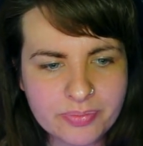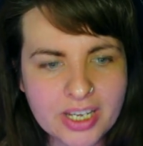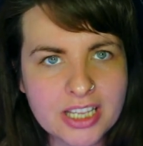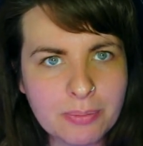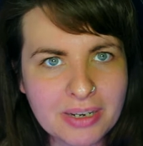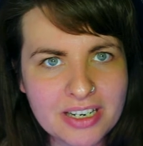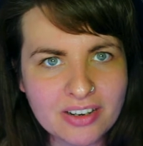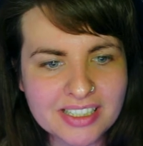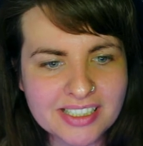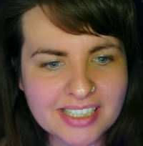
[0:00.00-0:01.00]
In the mid
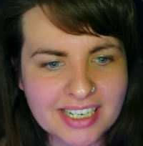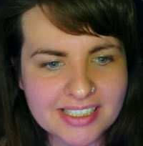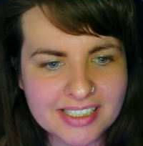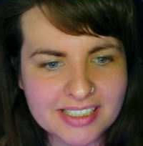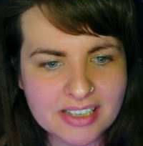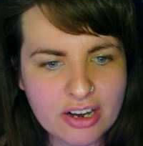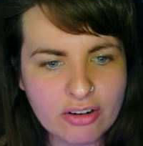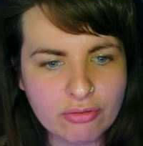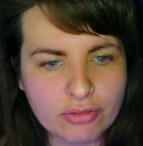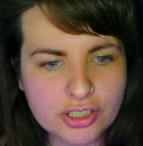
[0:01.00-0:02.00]
1980s,
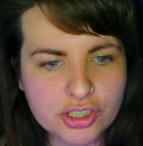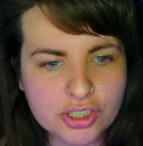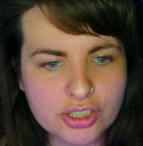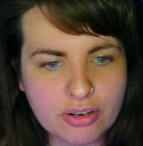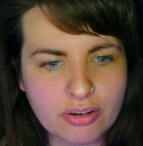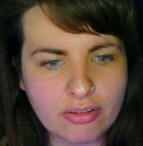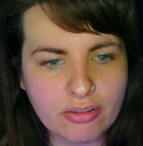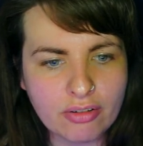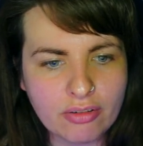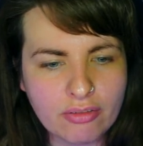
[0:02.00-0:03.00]
Richard
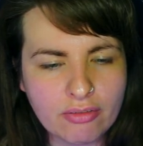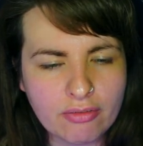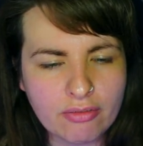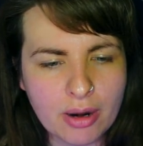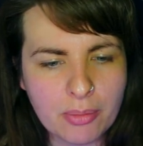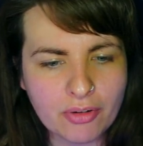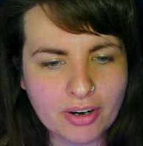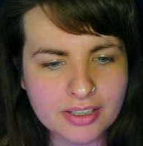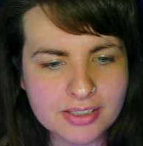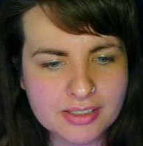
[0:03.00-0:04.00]

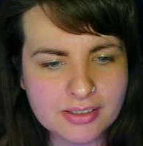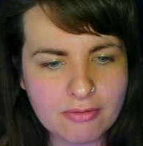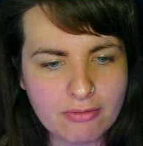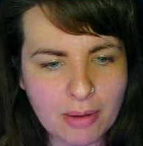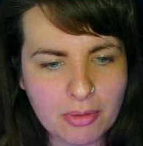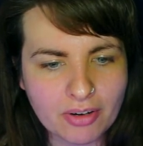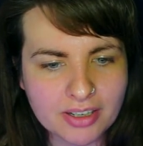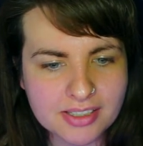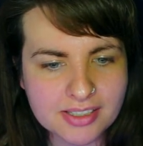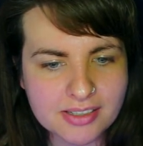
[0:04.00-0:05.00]
Ramirez,
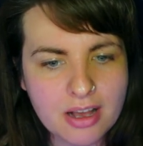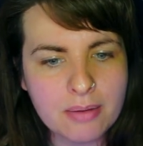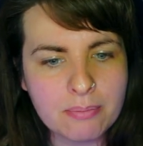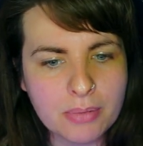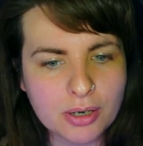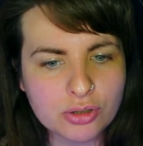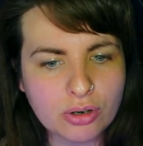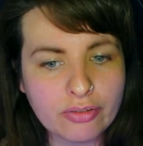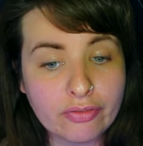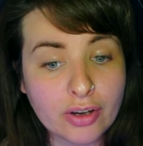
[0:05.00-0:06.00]
Ramirez, murderer
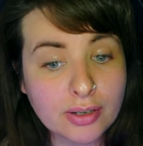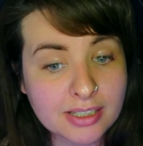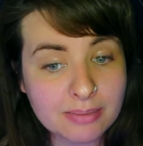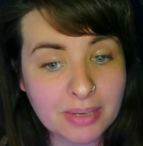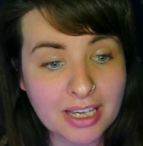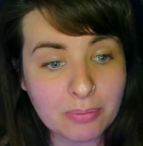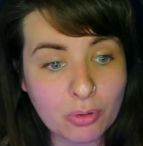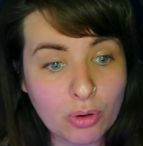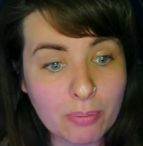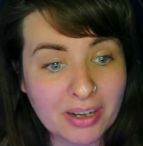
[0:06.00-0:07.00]
of 13
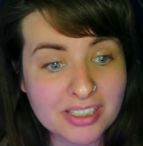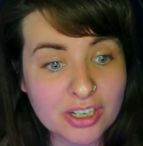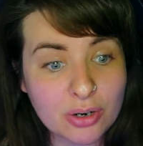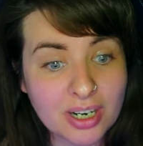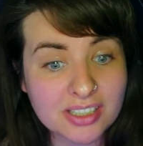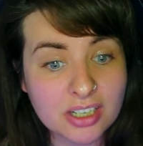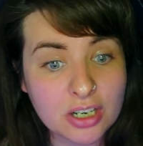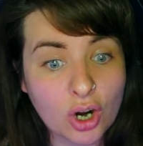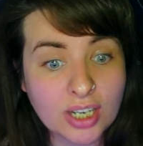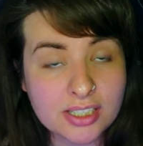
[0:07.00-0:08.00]
people and better known as the
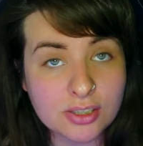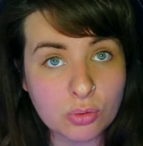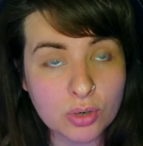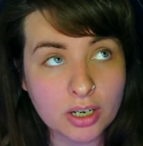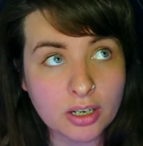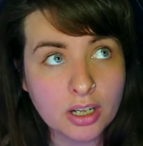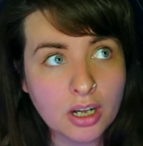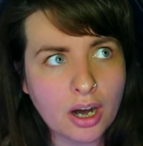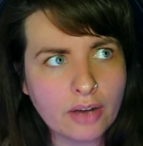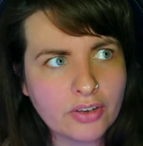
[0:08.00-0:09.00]
Night Stalker.
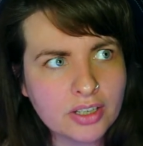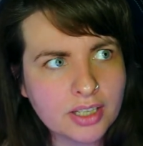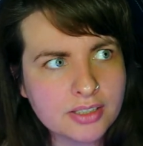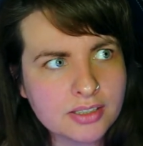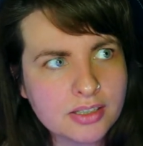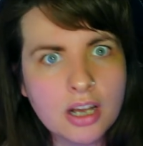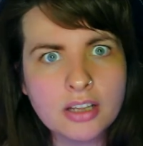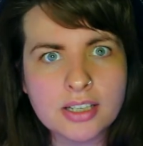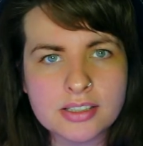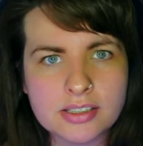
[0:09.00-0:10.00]
I think there's a
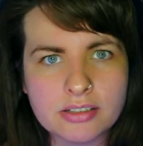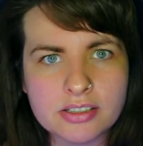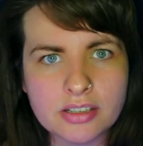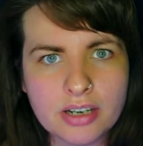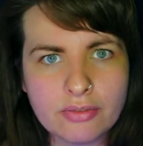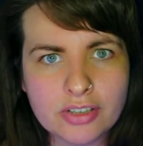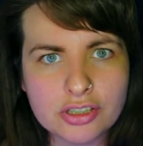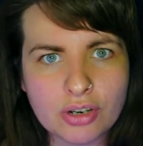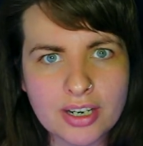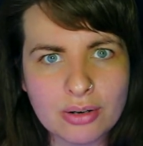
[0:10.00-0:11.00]
there's a series on
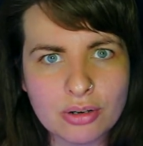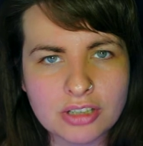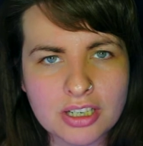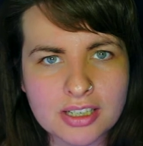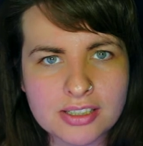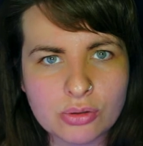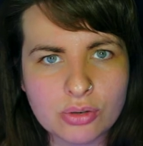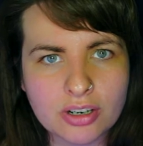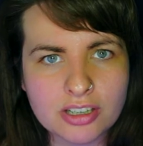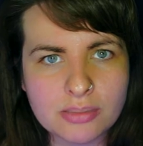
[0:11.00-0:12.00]
Netflix right now called The Night
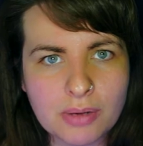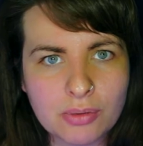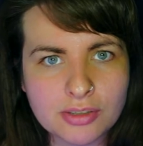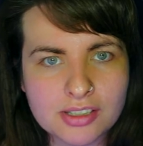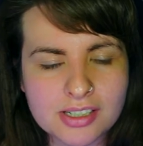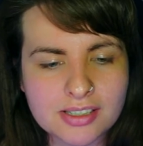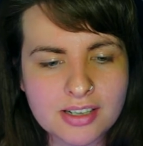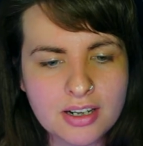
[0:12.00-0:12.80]
Stalker. It's on my watch list.